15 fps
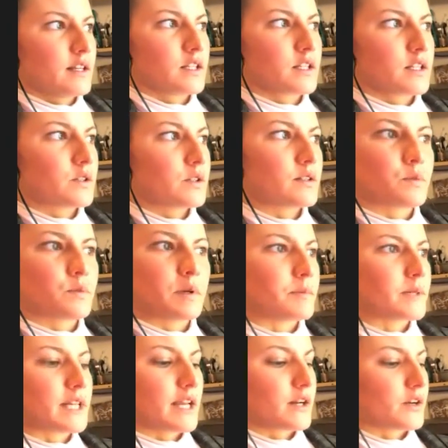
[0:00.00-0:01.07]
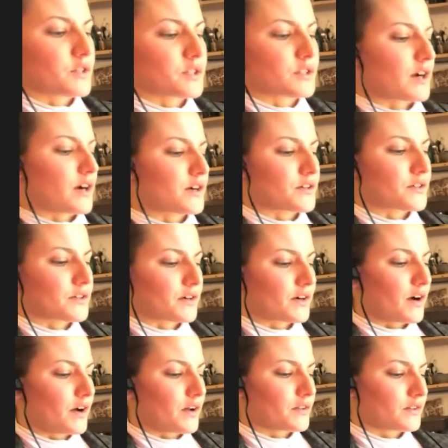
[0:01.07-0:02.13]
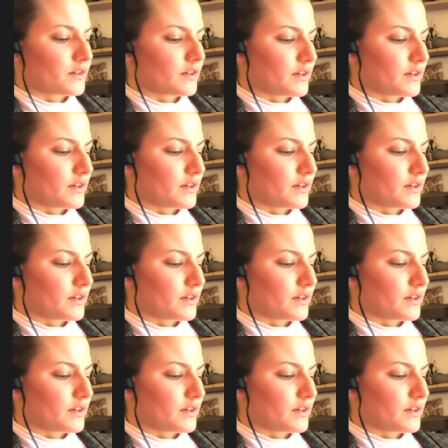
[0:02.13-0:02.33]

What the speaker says: sweet potato starters are called.